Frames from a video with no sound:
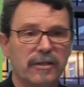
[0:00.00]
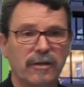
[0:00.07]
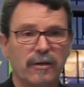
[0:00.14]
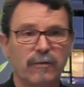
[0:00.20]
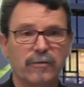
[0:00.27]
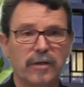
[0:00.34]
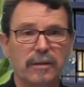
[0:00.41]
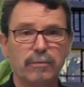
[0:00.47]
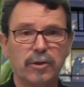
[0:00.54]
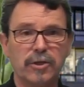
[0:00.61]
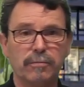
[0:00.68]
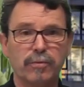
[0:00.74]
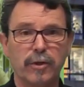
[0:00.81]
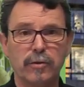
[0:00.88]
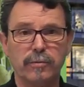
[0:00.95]
of temperature
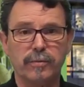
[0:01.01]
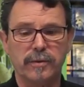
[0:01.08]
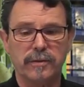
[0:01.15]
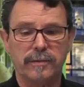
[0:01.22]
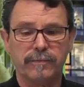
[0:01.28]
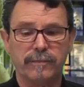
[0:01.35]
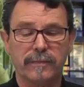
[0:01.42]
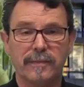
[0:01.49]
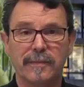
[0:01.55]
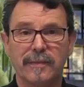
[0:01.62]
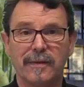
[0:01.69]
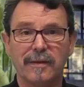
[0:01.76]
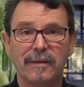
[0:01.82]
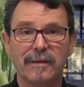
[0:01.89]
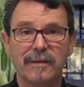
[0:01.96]
probe.
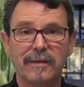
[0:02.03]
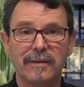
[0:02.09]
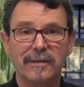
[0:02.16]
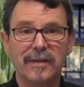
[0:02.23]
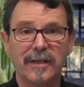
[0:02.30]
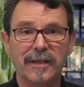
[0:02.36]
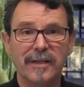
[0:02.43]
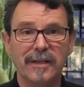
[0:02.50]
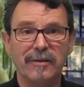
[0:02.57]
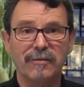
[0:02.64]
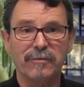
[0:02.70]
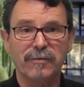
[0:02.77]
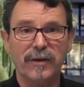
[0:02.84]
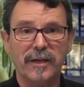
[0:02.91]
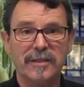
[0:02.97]
Tiny,
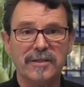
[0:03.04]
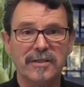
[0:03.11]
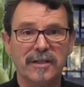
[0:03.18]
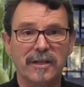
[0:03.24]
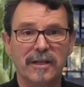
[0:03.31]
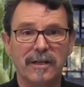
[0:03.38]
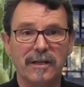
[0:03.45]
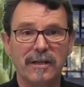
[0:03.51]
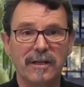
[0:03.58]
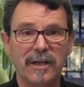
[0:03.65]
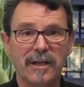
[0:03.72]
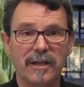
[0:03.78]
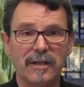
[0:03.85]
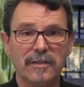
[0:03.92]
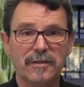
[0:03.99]
fancy,
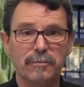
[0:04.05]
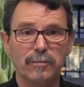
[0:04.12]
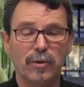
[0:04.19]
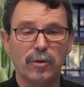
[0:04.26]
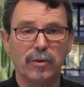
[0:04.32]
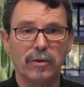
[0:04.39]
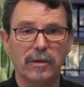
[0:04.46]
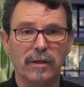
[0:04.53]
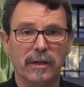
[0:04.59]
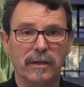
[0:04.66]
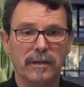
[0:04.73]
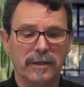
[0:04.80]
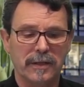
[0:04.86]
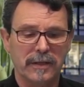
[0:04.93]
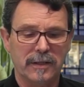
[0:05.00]
little, small,
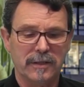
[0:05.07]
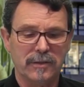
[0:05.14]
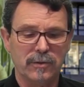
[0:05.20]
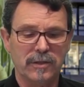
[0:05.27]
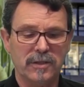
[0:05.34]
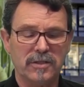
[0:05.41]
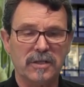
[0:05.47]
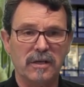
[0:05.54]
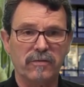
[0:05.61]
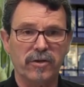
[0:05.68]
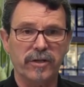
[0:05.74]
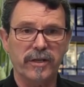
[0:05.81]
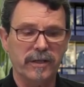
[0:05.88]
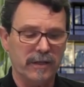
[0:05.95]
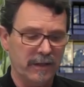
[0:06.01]
you discover
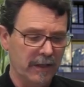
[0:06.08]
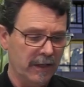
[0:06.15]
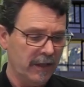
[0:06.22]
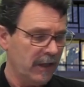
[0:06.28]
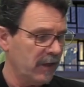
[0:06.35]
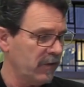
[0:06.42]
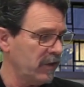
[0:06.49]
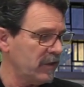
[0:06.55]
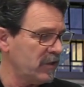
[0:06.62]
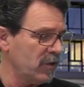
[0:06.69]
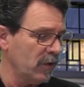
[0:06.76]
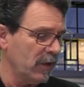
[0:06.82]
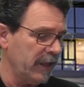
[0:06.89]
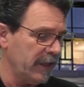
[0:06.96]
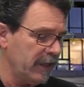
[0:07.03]
here, and this you
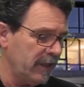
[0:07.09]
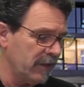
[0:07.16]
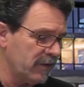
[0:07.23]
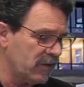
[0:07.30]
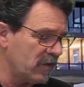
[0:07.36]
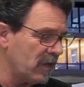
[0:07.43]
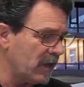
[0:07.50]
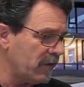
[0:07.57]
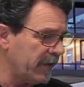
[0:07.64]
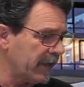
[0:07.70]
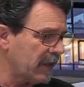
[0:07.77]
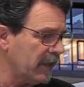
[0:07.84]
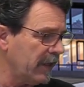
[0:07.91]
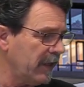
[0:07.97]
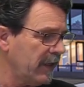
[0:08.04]
link here
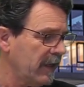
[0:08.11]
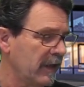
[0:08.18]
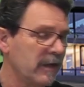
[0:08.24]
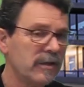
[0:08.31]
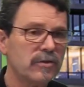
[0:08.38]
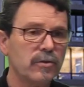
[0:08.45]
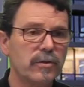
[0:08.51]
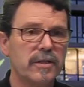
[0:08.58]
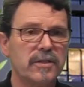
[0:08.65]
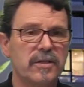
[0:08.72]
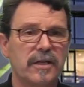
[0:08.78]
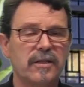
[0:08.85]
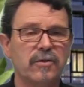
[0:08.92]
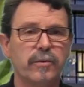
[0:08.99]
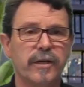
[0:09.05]
directly to this
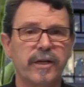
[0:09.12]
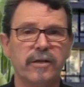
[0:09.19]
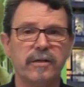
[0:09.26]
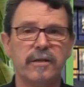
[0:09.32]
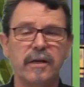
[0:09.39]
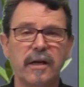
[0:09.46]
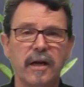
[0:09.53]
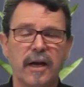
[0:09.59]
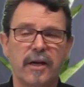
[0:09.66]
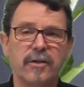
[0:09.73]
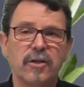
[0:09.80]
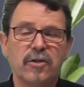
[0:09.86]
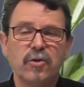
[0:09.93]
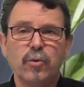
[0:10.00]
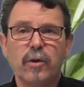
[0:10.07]
actuator, and you
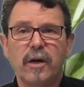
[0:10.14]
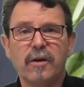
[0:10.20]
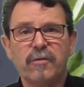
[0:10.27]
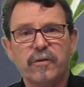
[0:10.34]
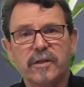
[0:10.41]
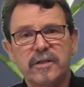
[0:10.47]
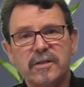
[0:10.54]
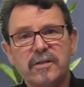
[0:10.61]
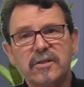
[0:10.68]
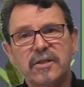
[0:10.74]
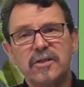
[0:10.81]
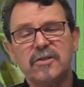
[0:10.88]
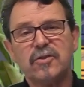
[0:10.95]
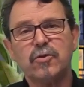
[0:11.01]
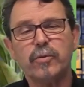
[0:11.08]
do have a
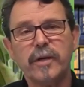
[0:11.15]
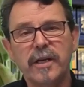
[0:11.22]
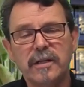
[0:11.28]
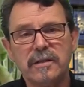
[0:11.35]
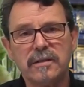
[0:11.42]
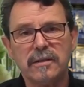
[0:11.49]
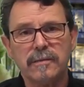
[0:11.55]
discrete,